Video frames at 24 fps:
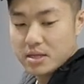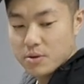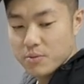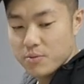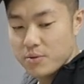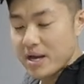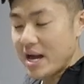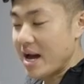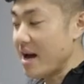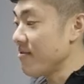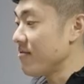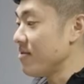
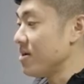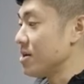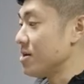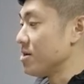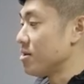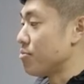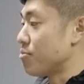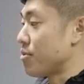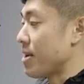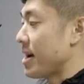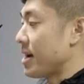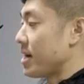we have
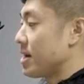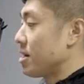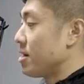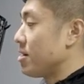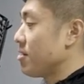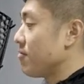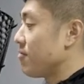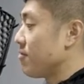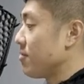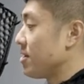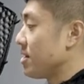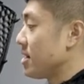another bracket
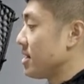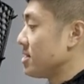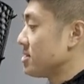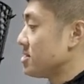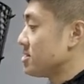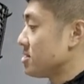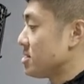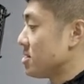here for you guys,